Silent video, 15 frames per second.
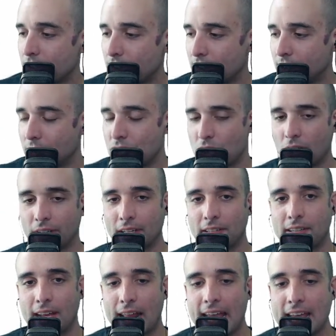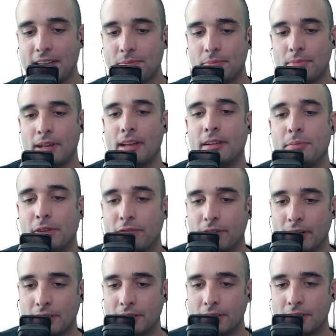so Charlie said, hey, it'd be
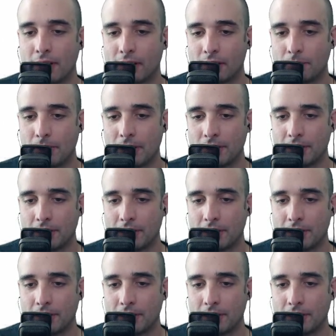fun to talk about